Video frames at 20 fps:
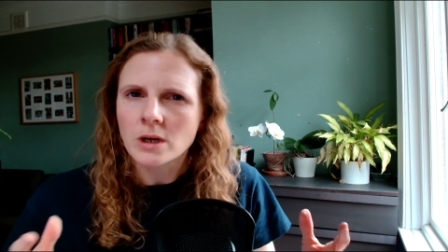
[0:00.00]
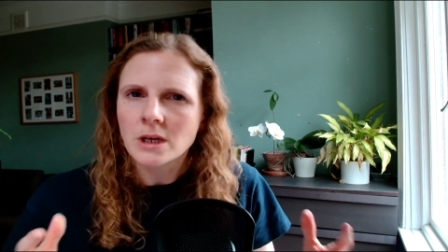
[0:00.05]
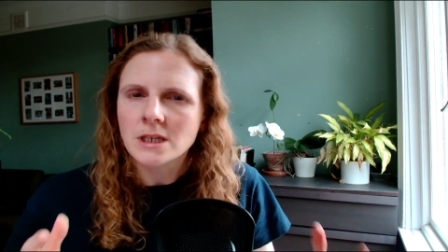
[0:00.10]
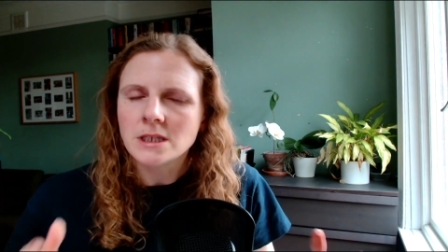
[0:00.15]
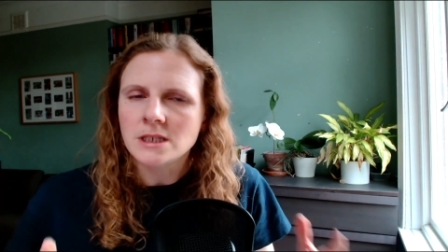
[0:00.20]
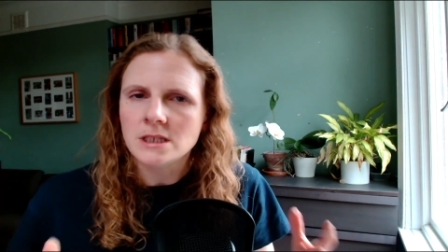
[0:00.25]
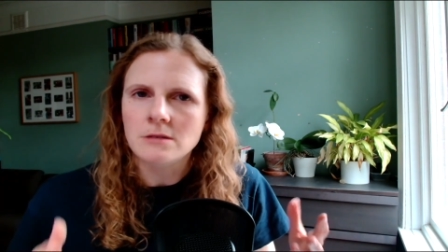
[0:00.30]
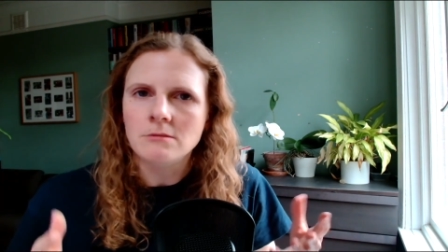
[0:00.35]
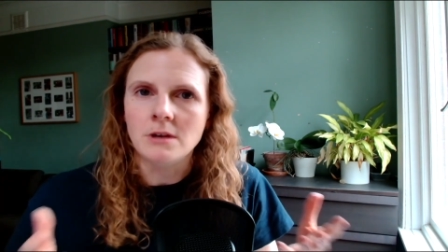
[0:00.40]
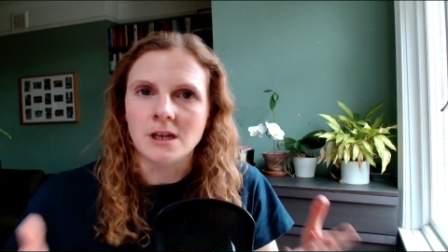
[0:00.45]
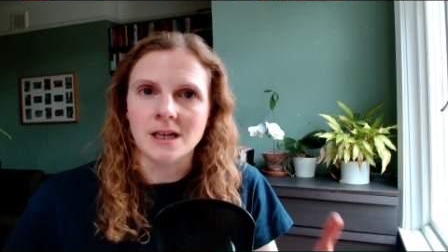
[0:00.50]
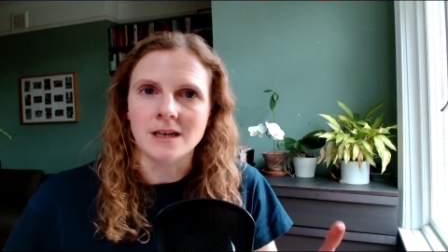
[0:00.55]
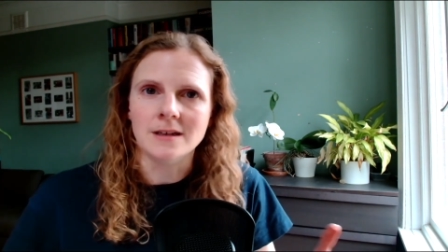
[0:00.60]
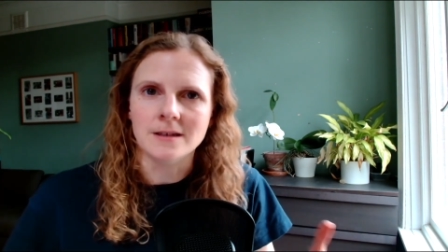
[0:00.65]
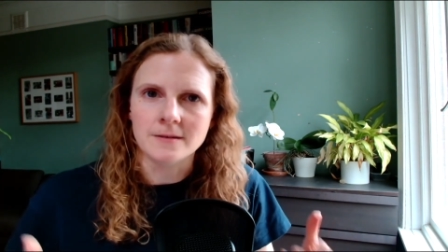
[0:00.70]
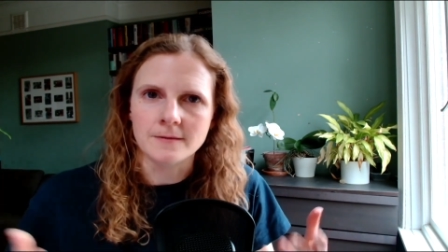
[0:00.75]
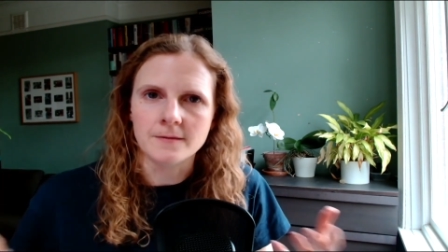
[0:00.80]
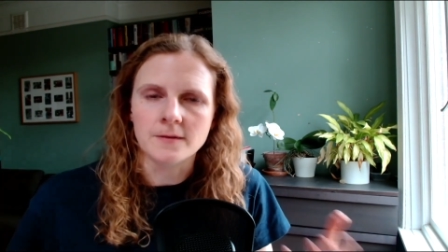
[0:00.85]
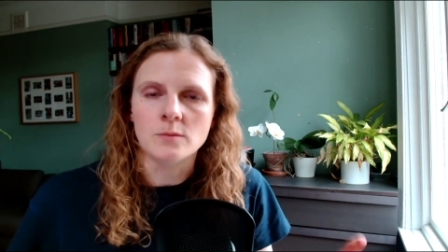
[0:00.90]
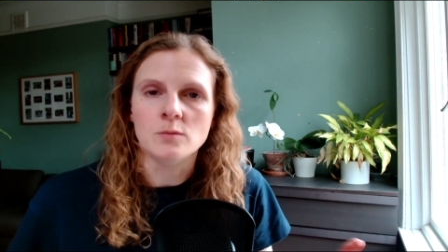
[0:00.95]
can you
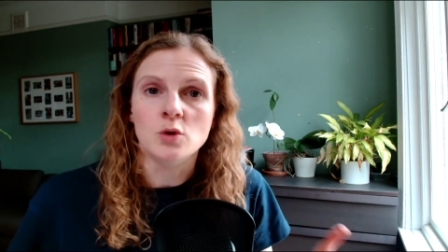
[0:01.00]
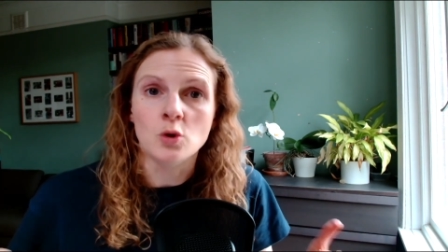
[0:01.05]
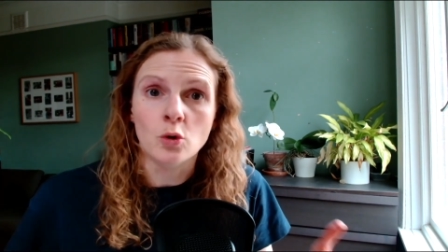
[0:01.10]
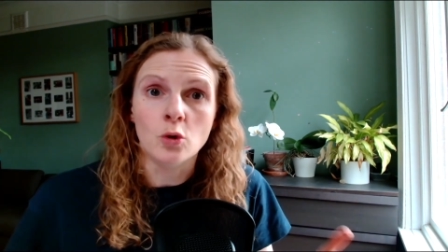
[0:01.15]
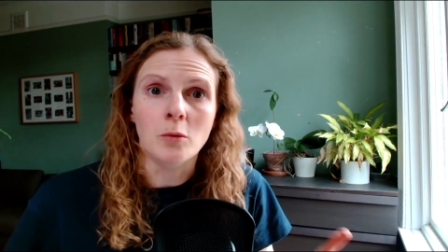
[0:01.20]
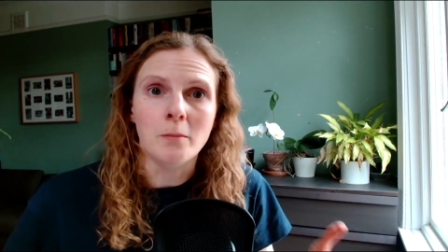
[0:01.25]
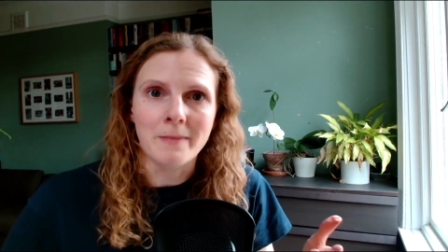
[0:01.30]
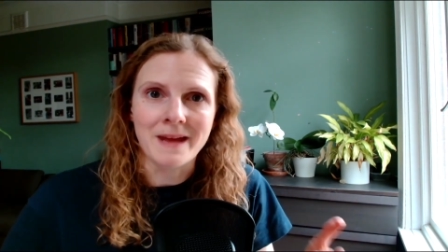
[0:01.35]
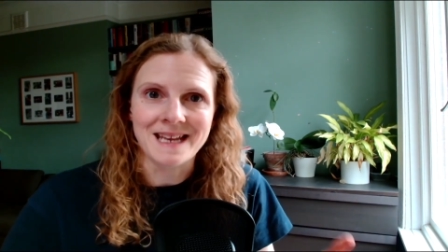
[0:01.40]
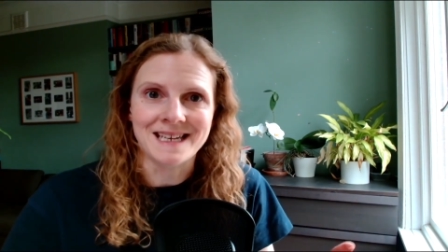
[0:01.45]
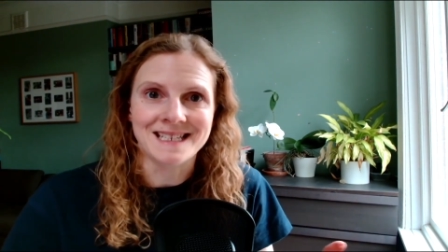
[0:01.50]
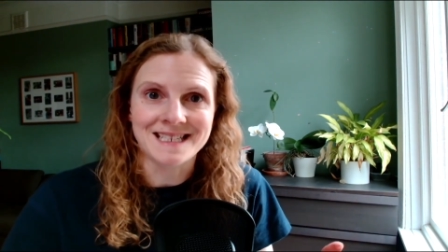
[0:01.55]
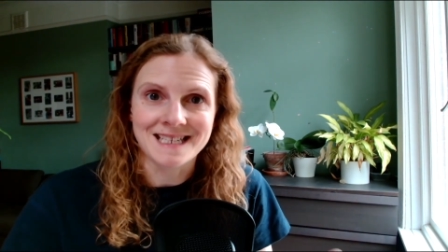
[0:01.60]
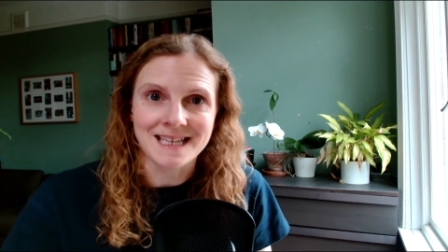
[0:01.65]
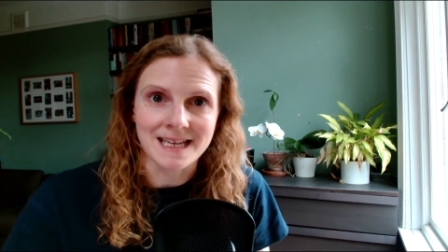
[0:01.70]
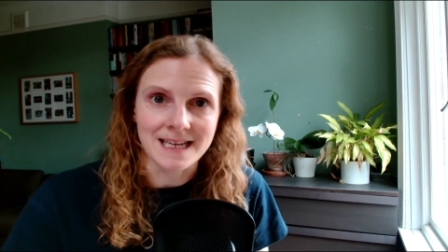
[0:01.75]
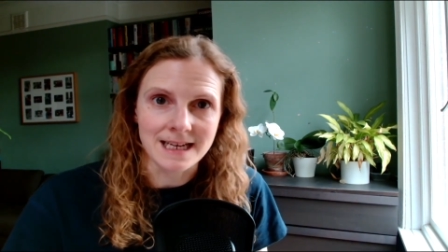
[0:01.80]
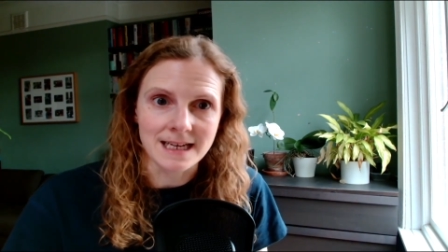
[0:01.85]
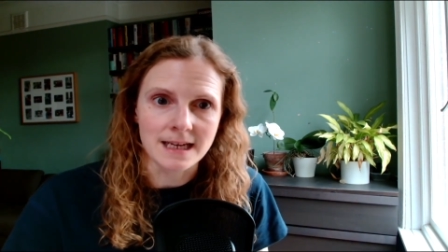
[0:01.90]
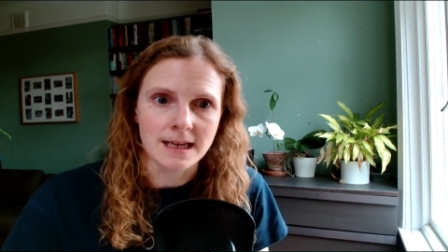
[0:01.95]
learn from your
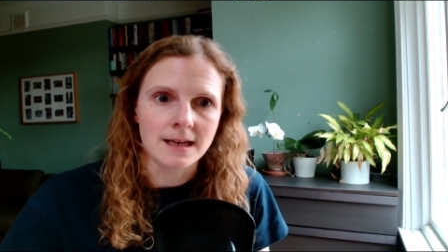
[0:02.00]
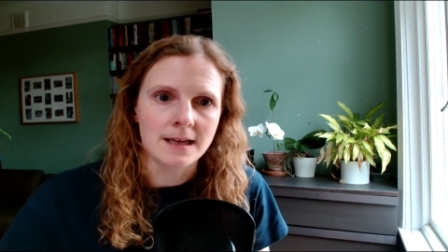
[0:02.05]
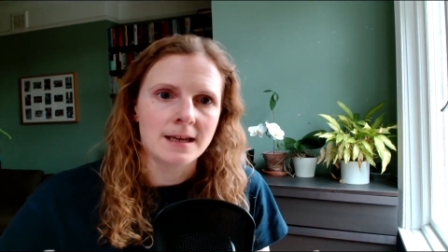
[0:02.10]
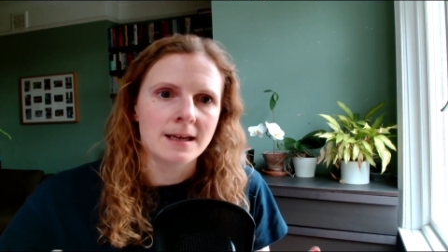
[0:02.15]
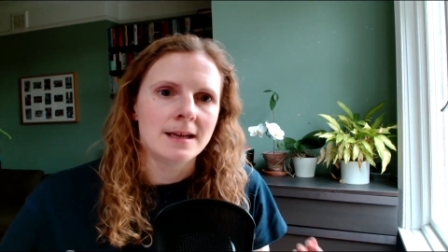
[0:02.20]
mentee?